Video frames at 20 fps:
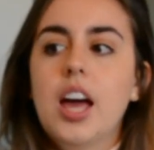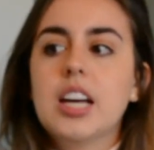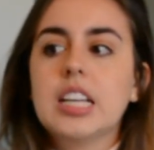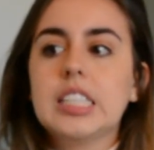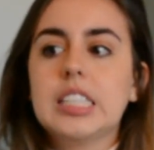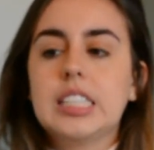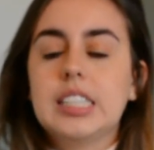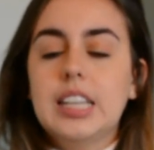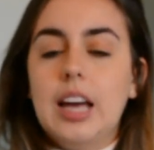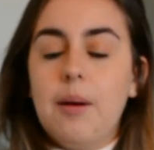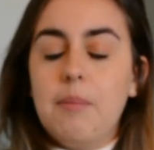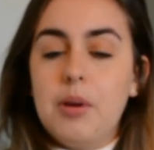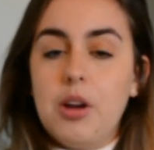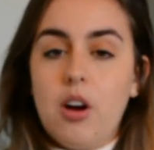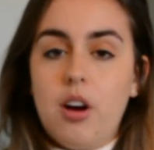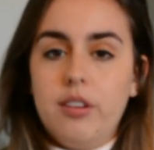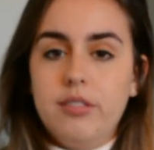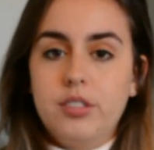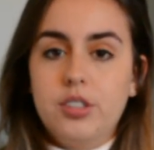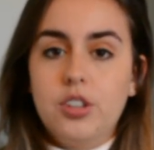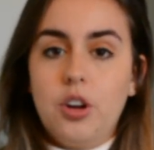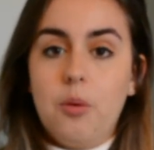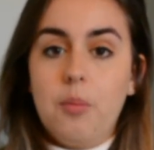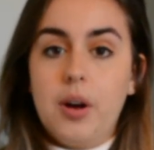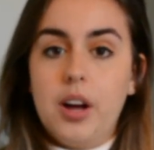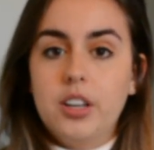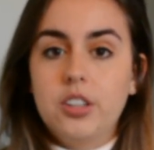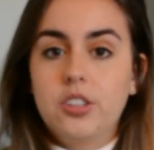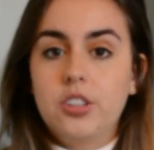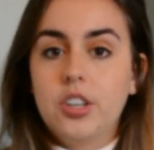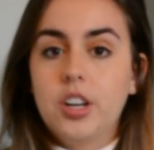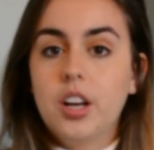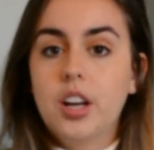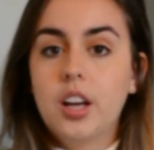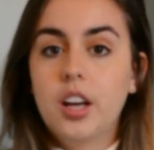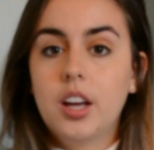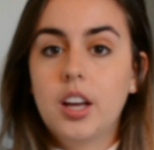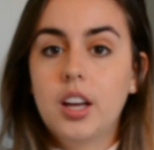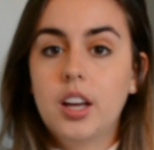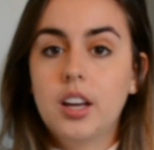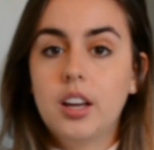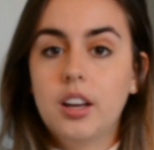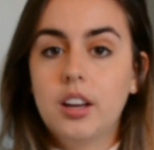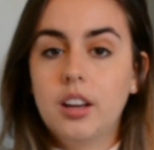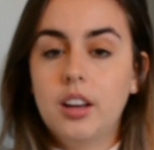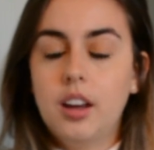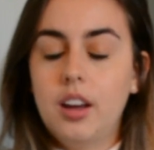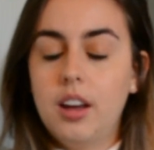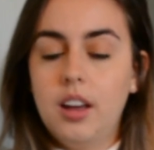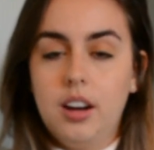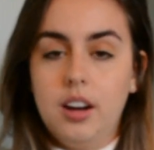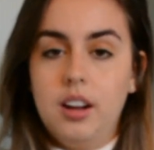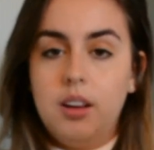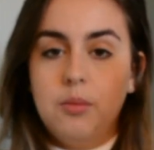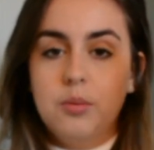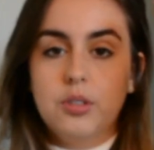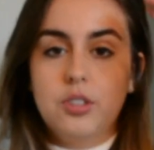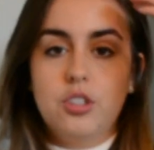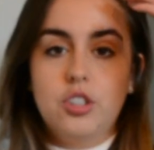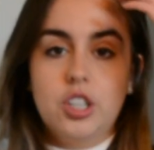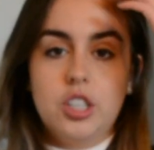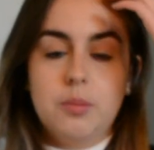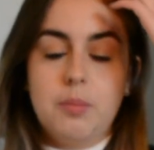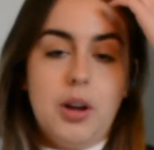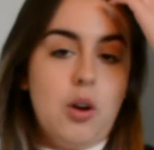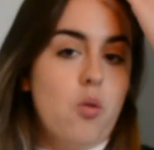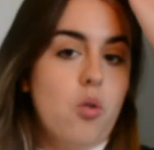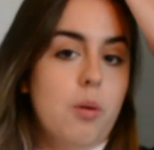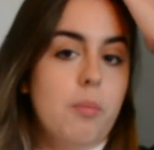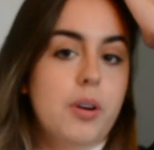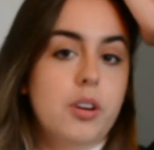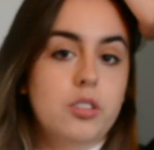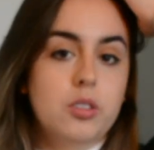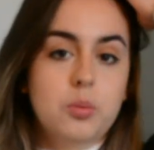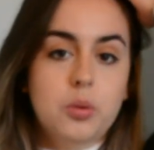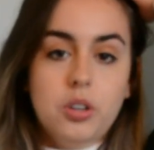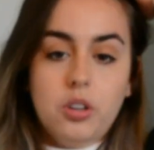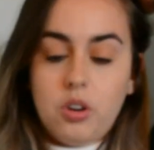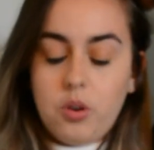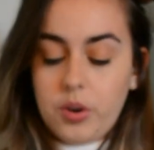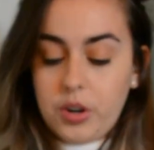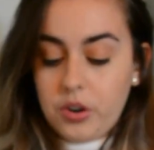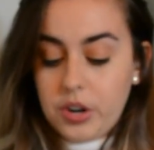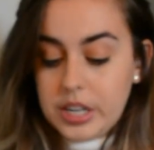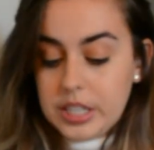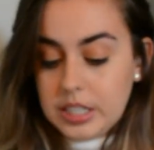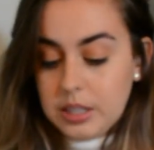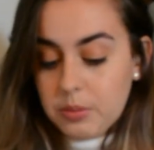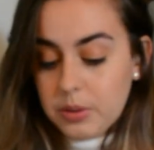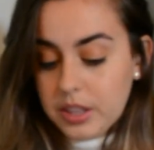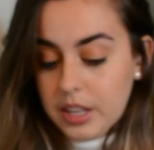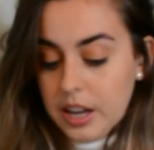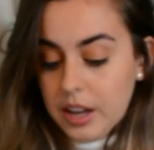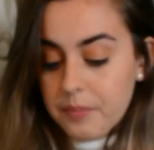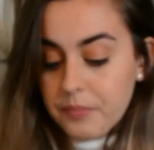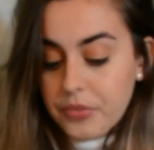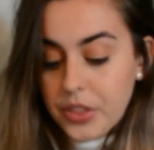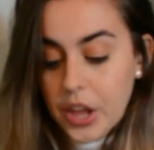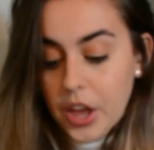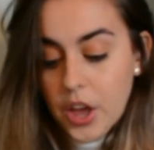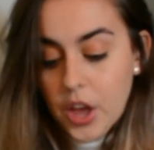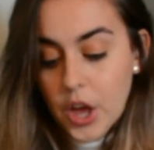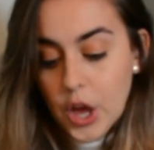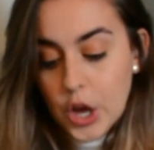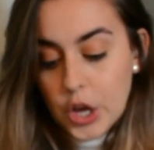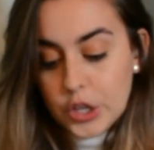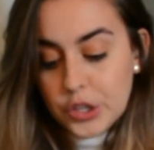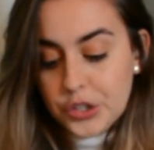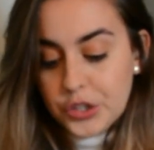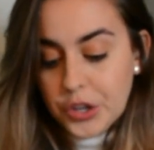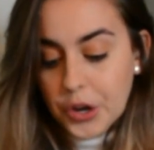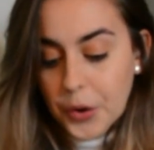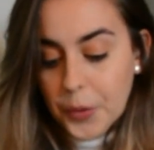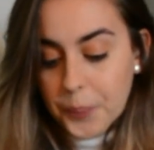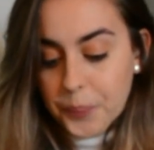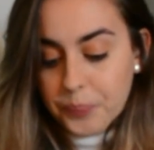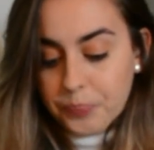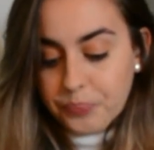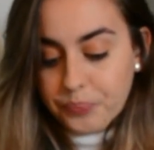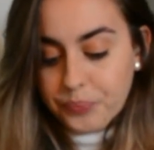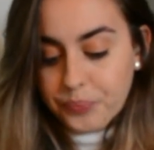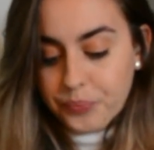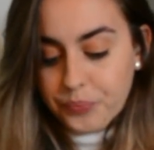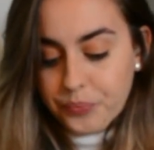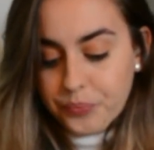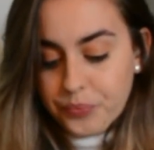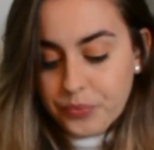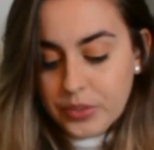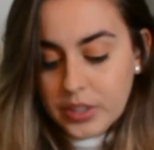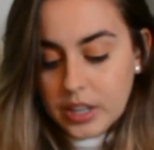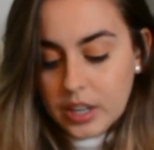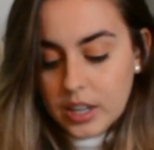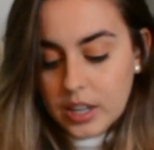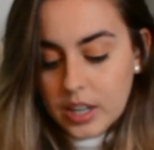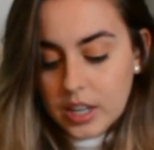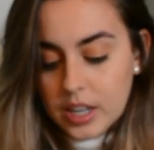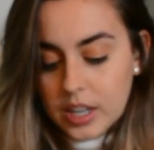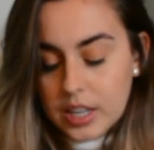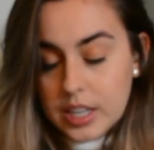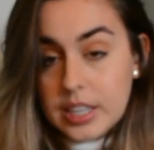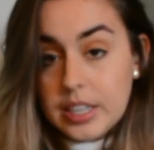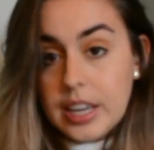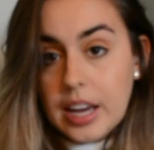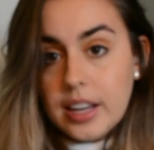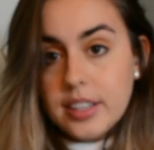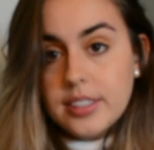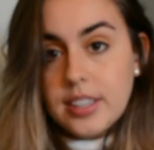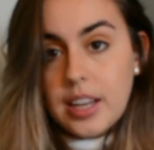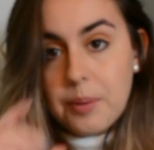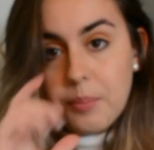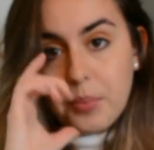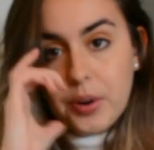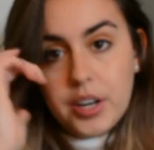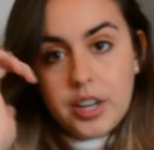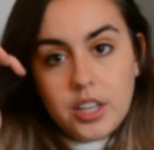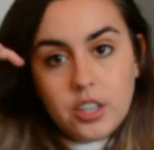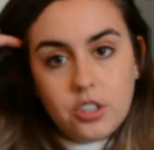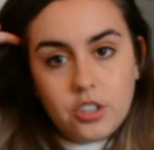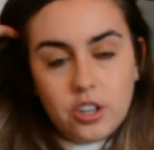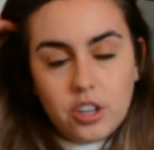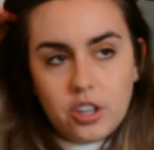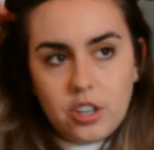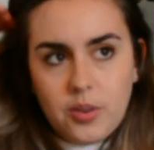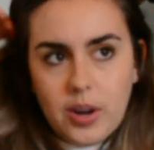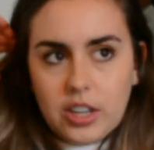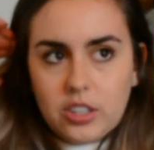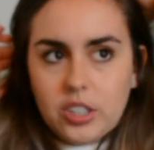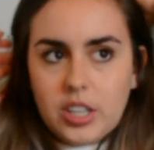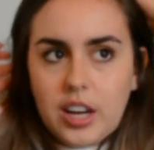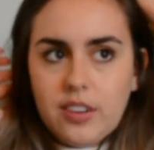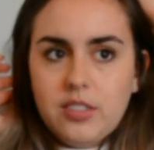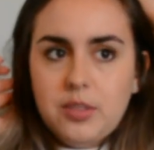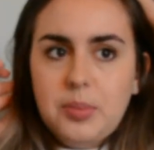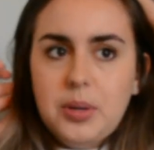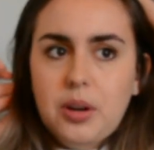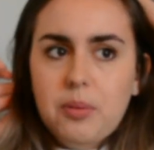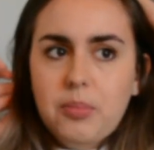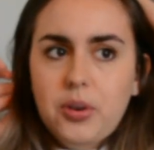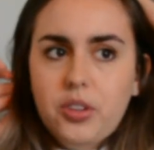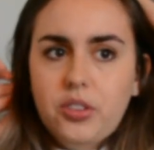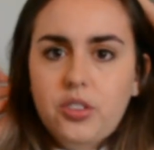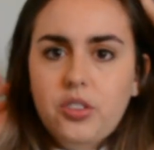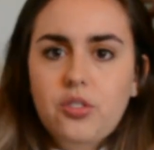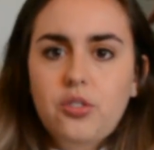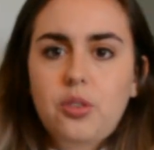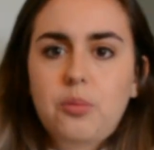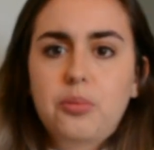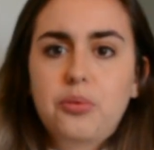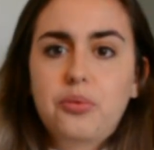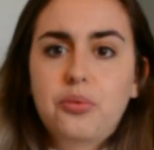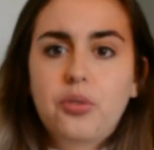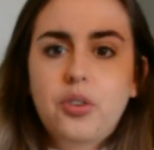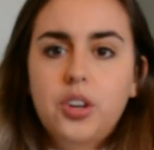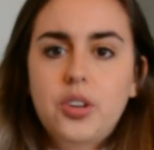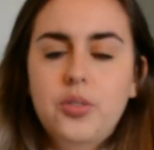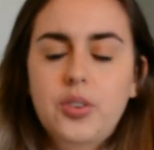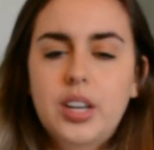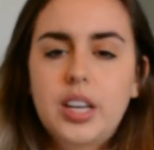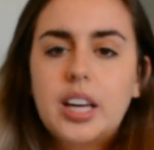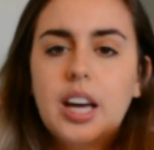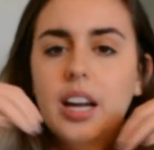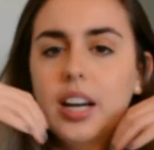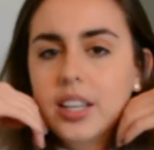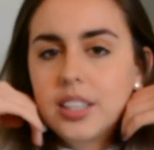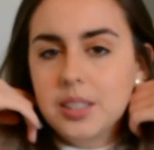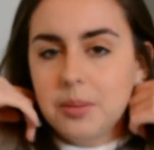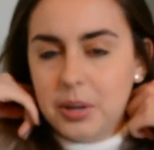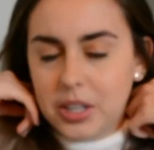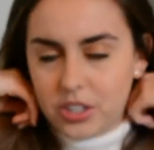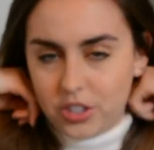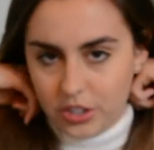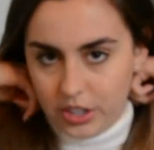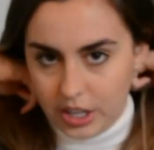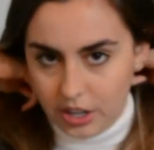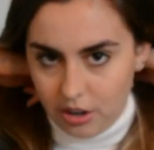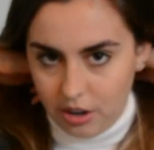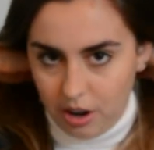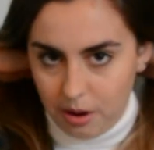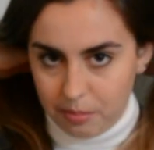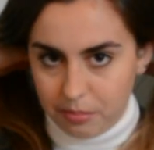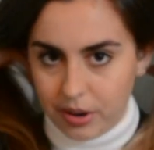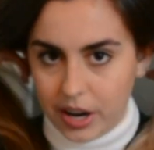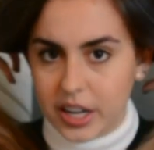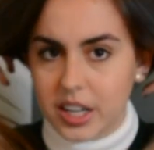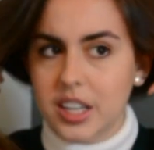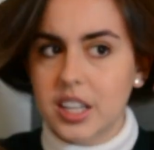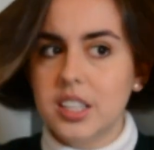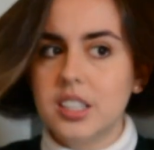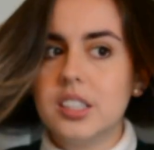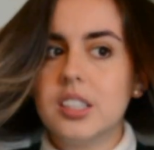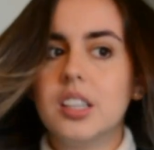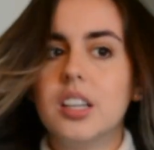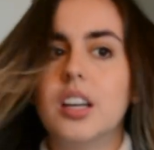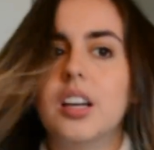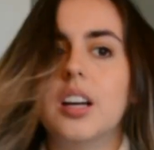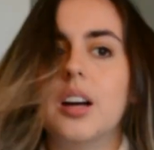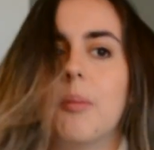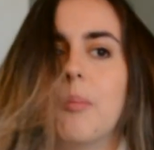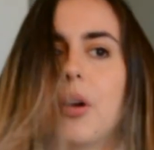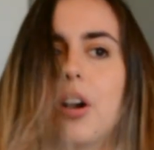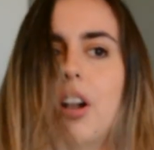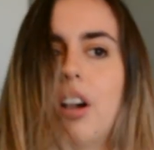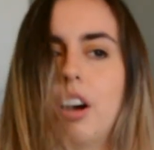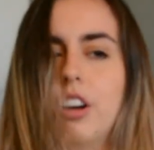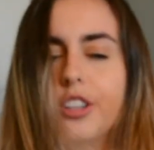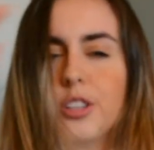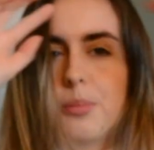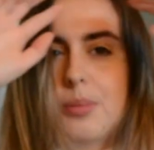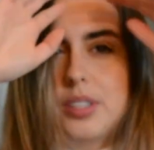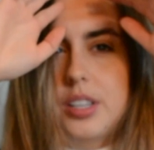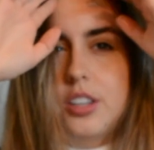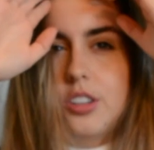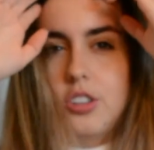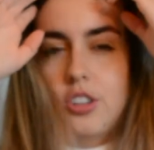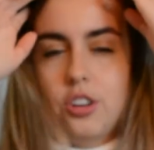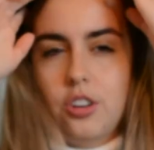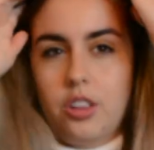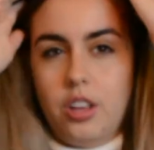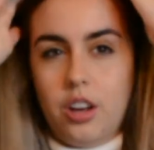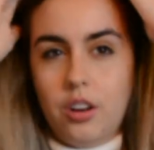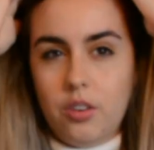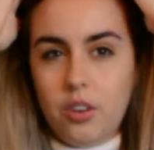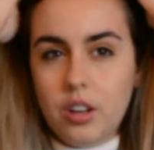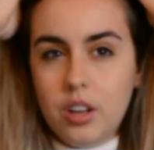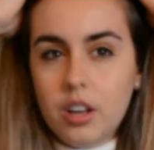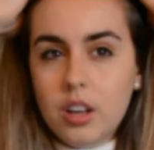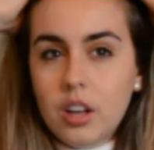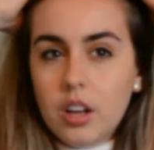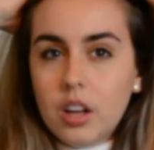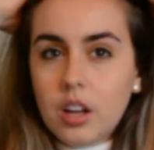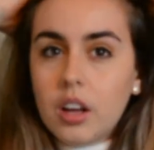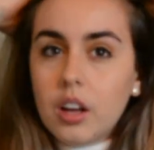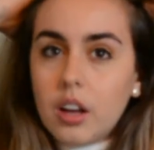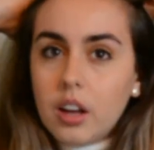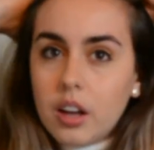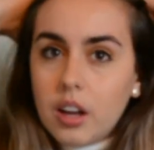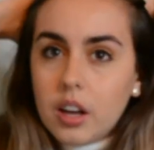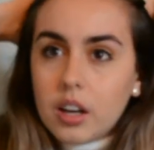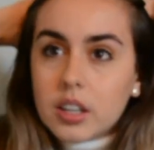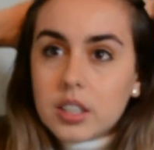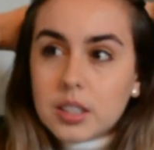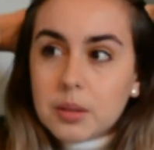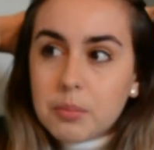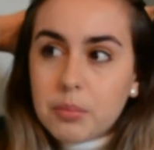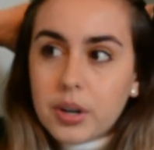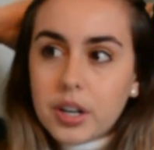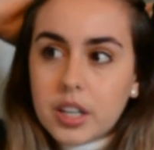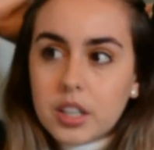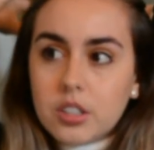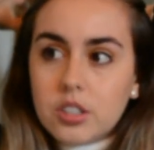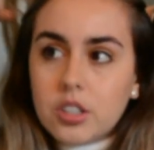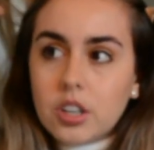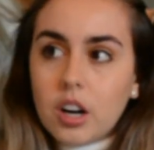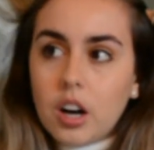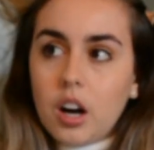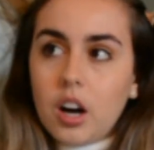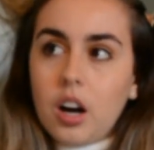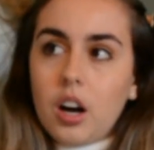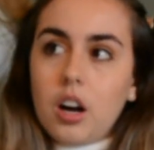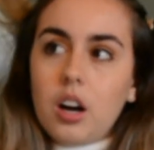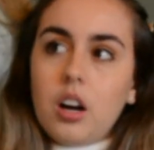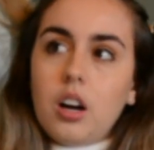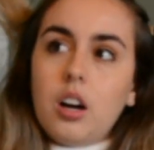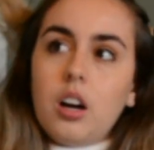set me off so much. And it was just my hormones were going crazy with that. So yes, I'm pretty sure you actually have to be on birth control before you can get it to make sure that you're not pregnant. I'm not 100% sure though, because I'm pretty sure